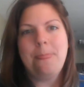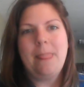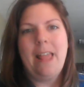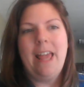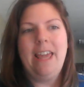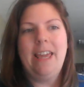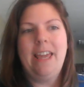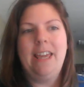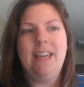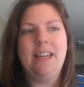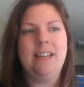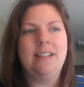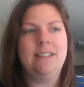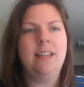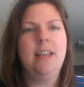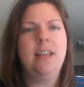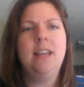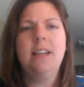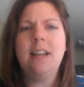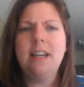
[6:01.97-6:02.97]
and
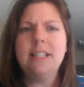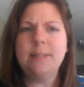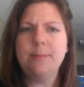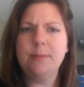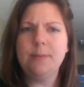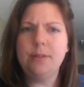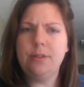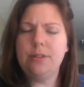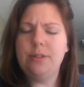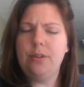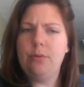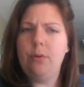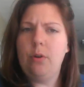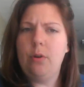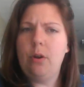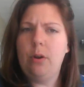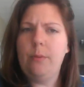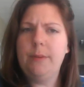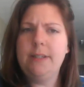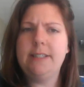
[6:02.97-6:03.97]
customers don't
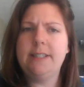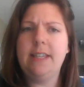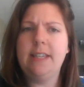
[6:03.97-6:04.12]
always